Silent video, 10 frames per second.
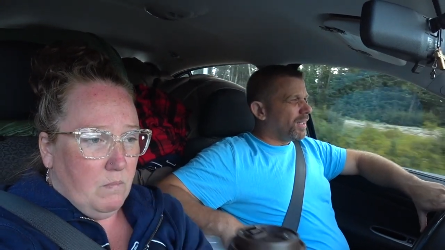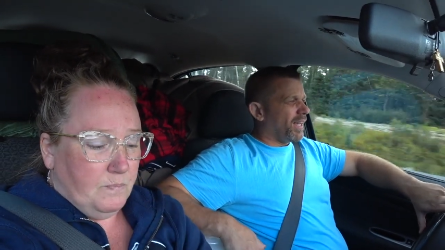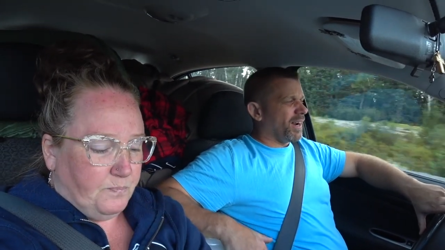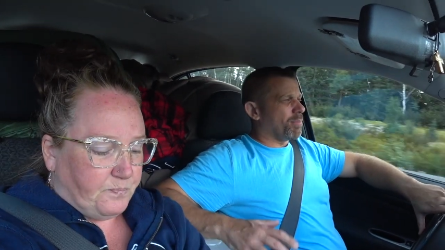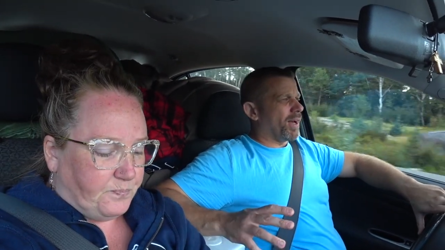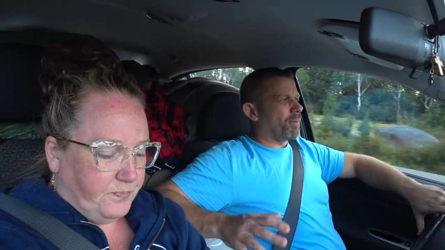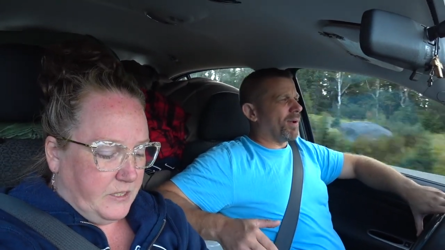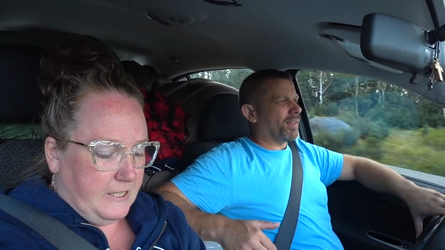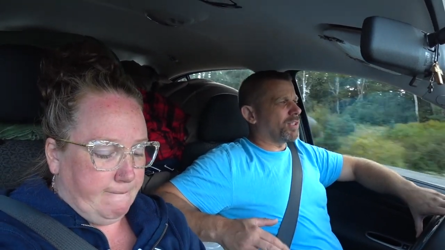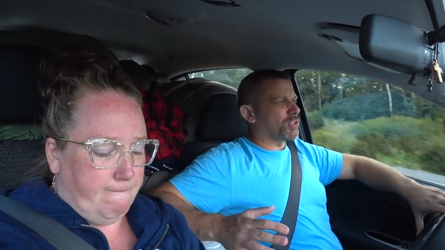Speaker 1: and I brought it
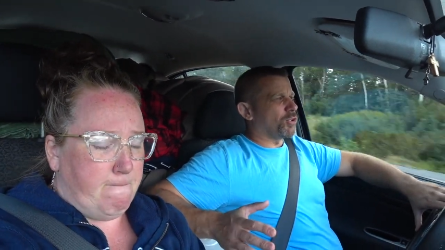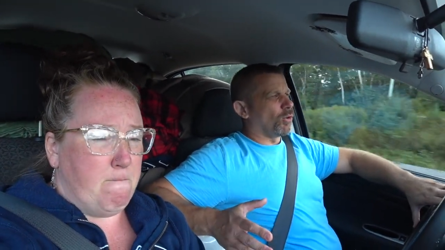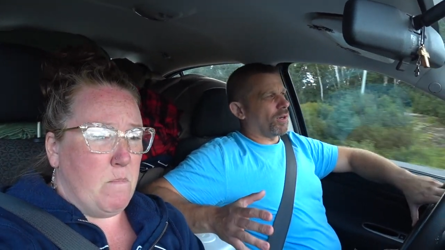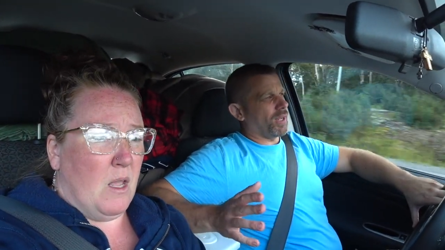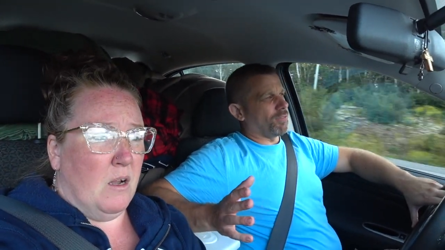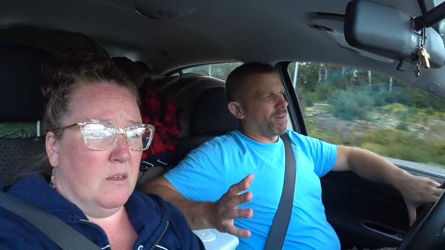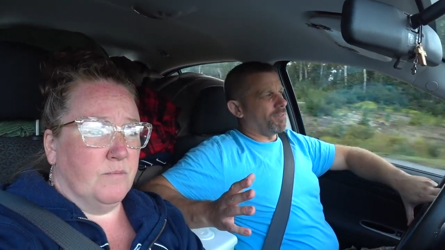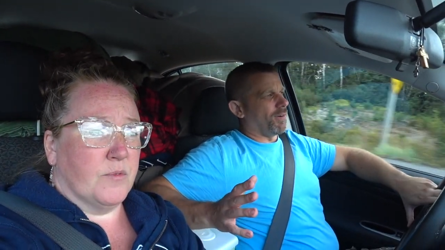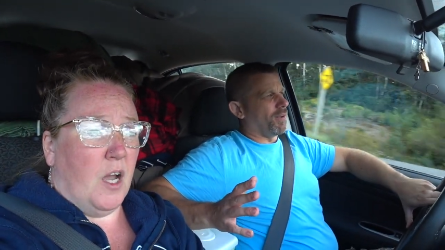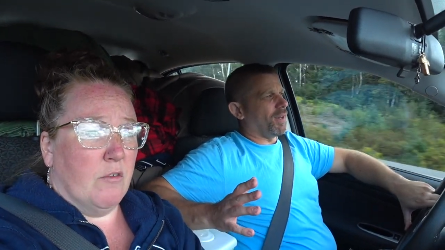back to the store to get a
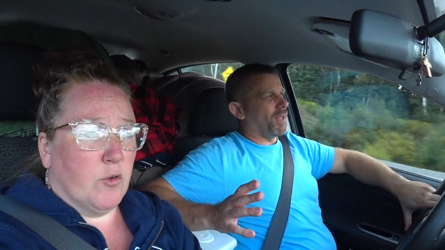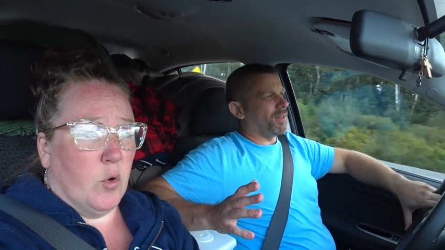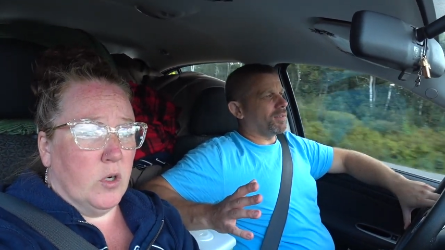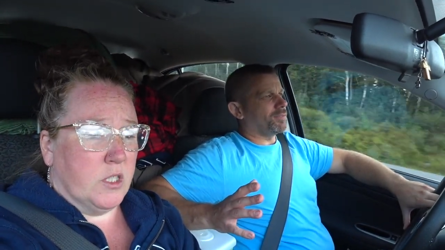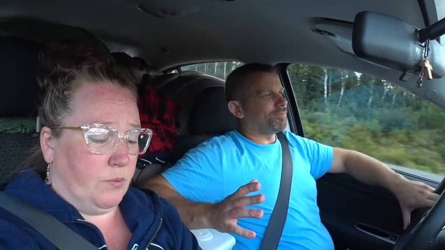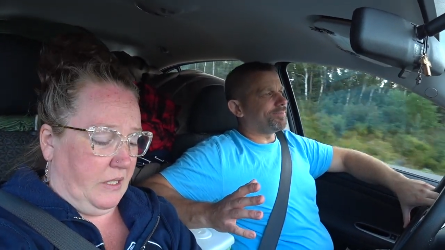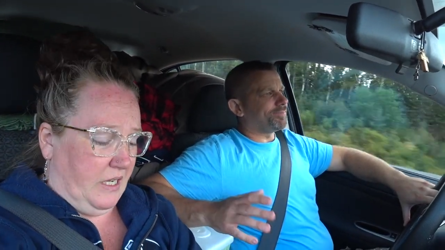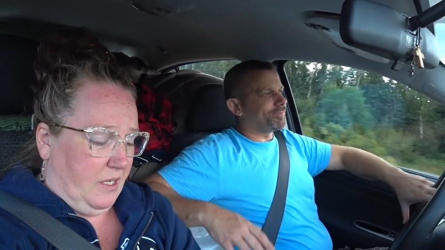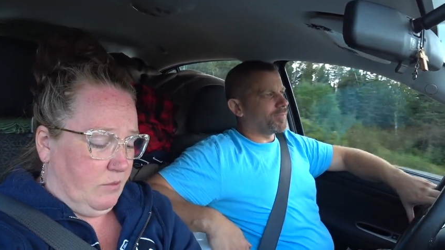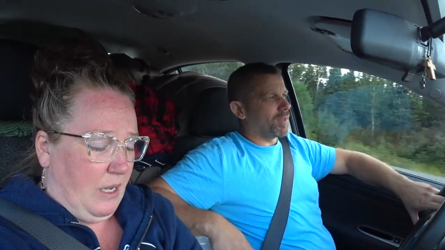refund. Of course
Speaker 2: we
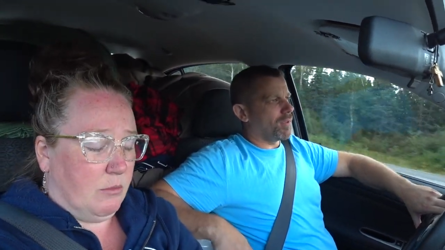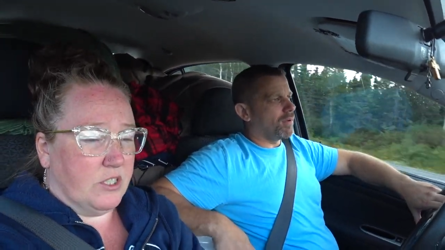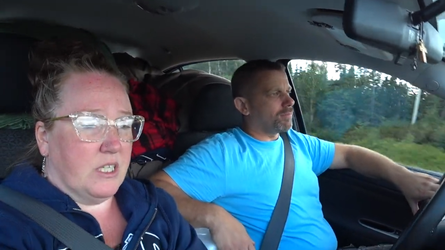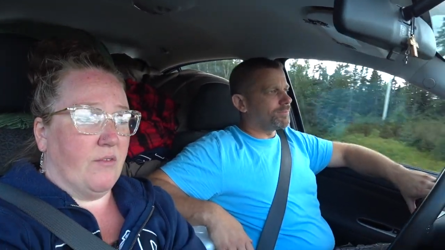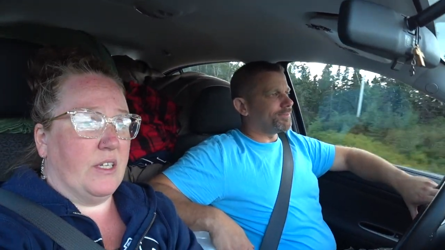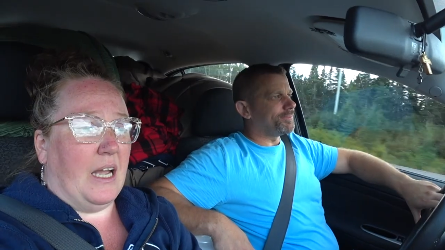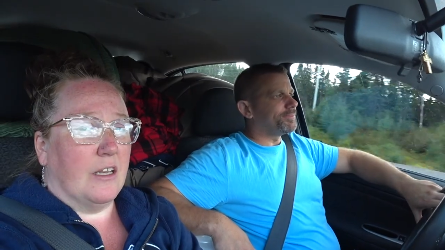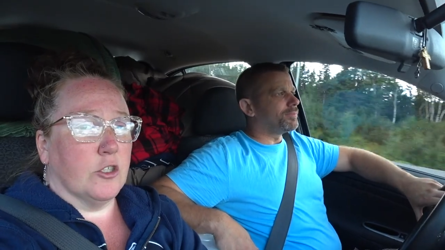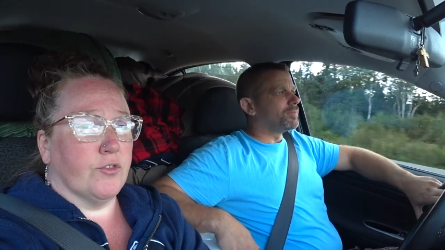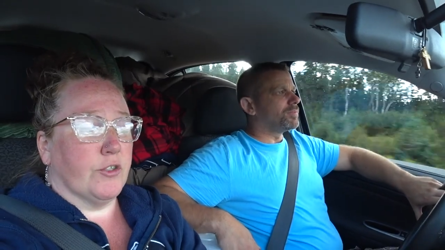did. It was almost seven
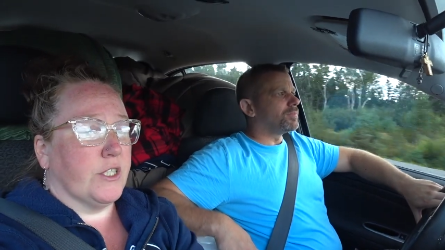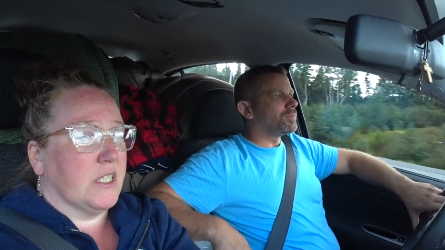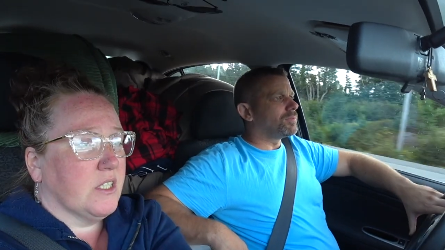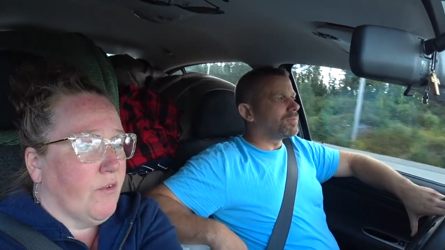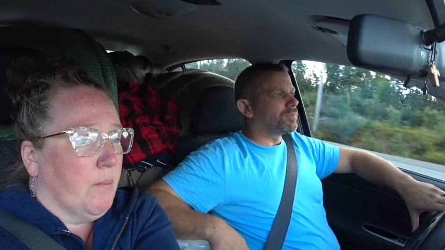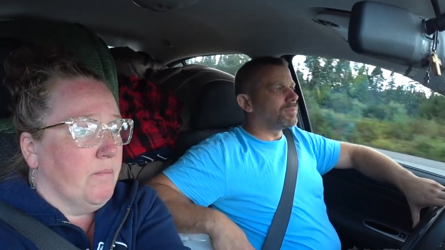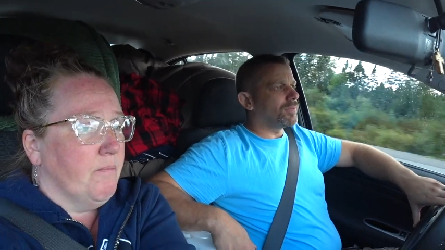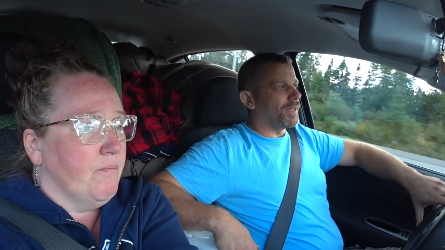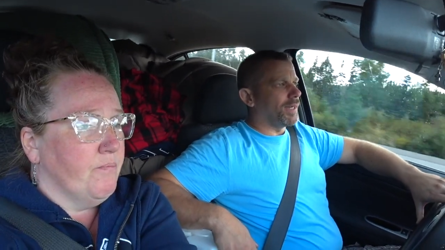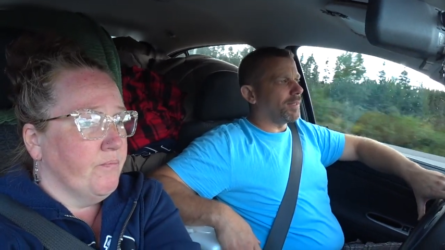dollars for six of
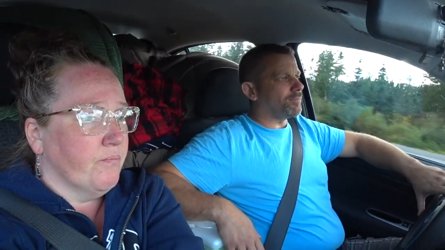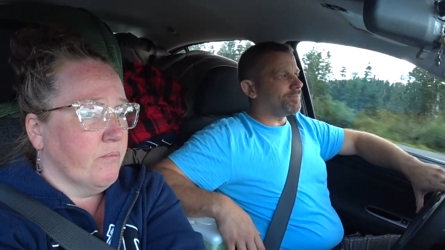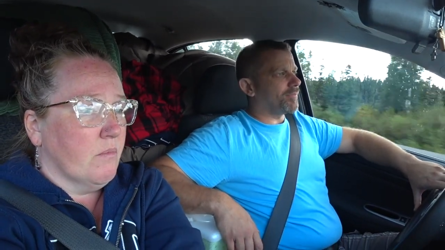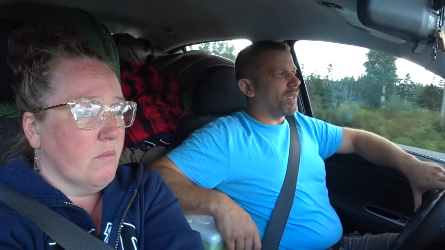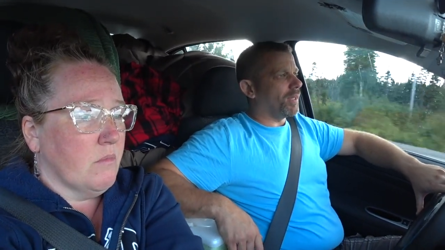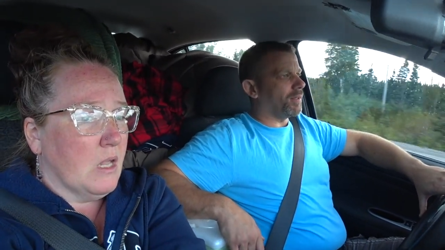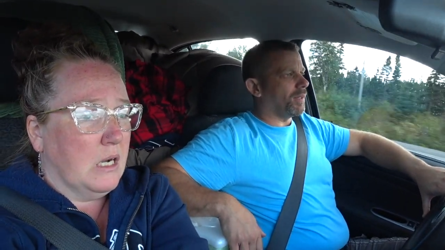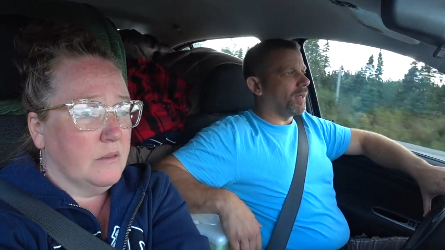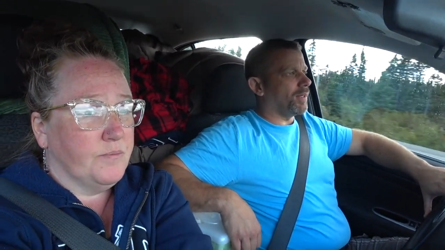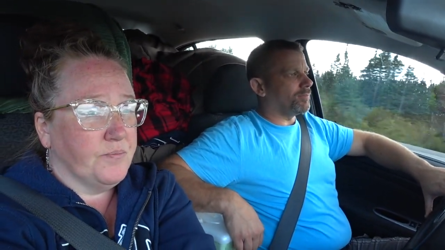them.
Speaker 1: Yeah, and
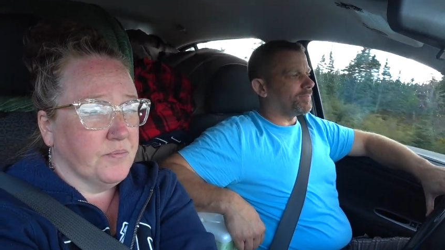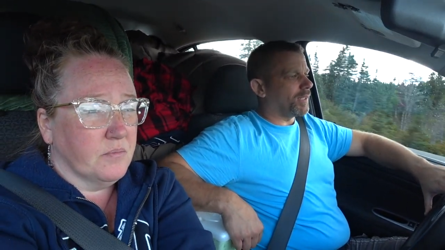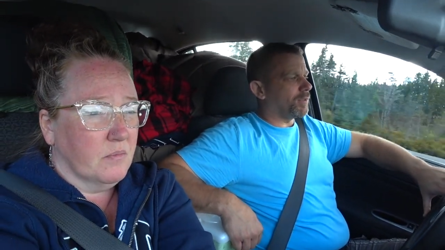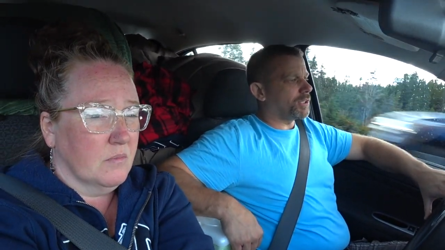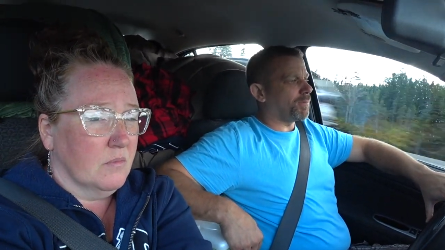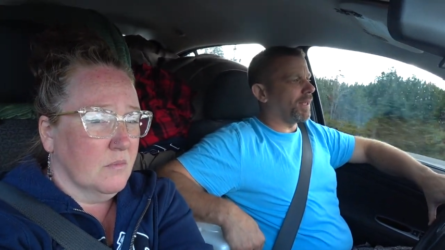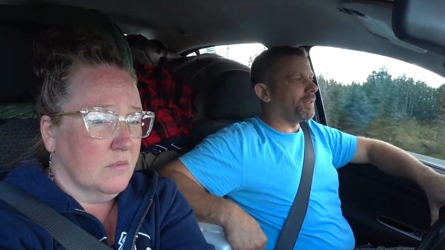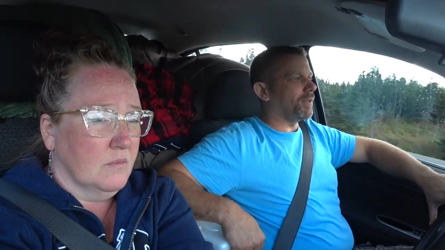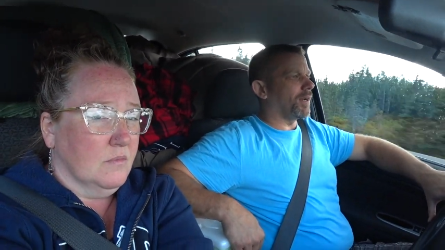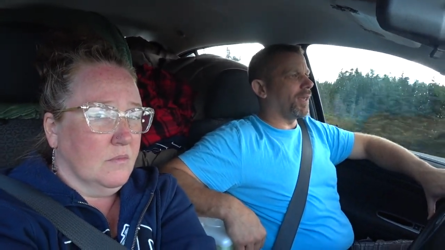uh, I
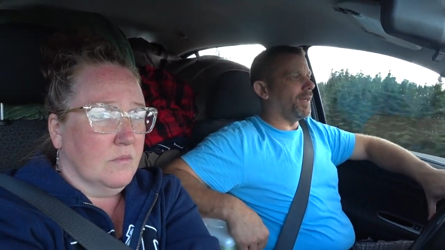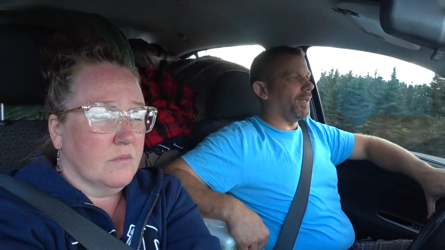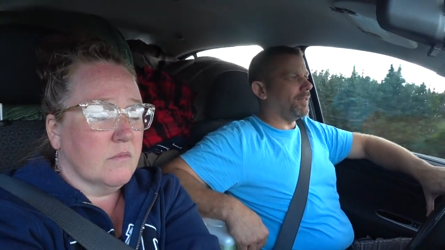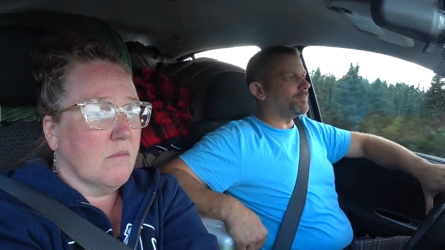explained to the lady,